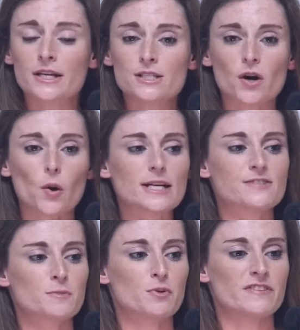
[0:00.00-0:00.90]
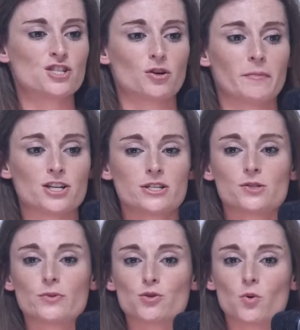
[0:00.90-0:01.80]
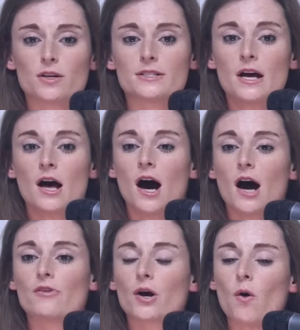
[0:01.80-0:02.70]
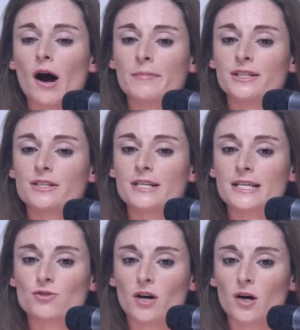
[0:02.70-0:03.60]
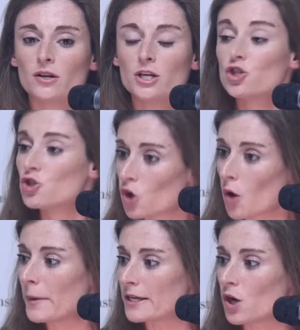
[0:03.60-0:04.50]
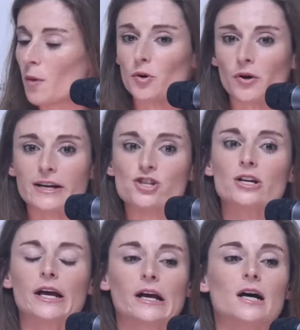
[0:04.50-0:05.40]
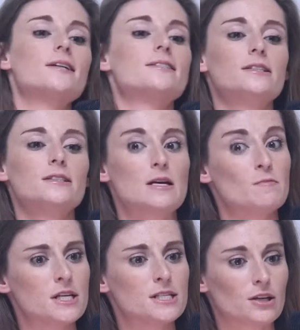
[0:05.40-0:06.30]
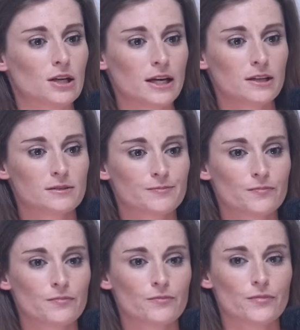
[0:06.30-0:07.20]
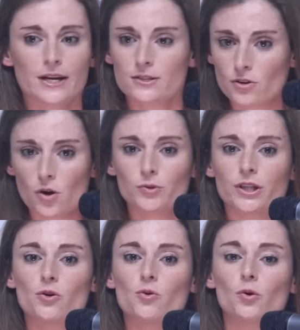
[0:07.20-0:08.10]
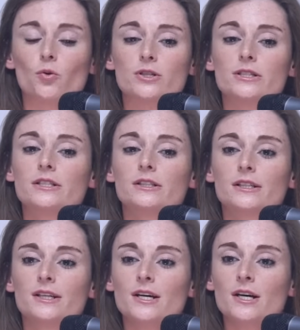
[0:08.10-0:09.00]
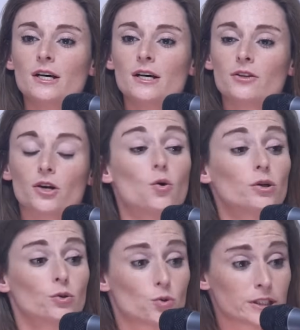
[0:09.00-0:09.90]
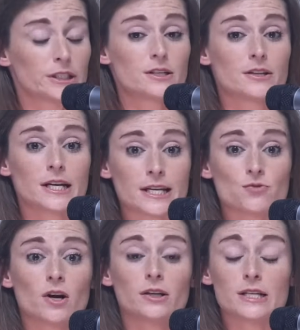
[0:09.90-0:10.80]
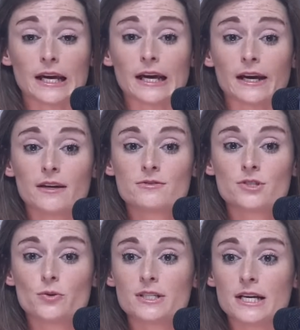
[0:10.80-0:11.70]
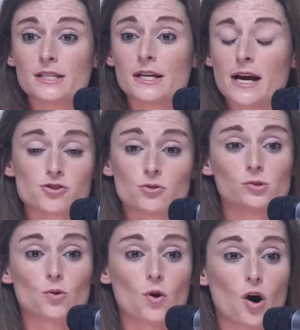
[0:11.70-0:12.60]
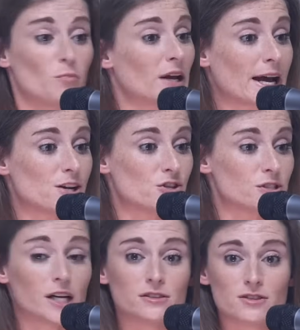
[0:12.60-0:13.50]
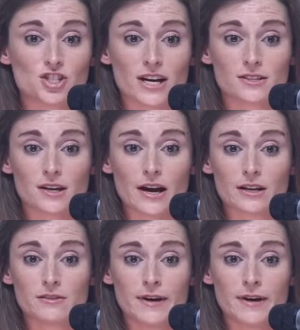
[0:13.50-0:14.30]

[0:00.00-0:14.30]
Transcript: and its request for provisional measures, which was a requirement that Israel stop its operation in Gaza immediately. That is not what the court ordered. The court ordered that Israel adhere to its international law obligations under the Genocide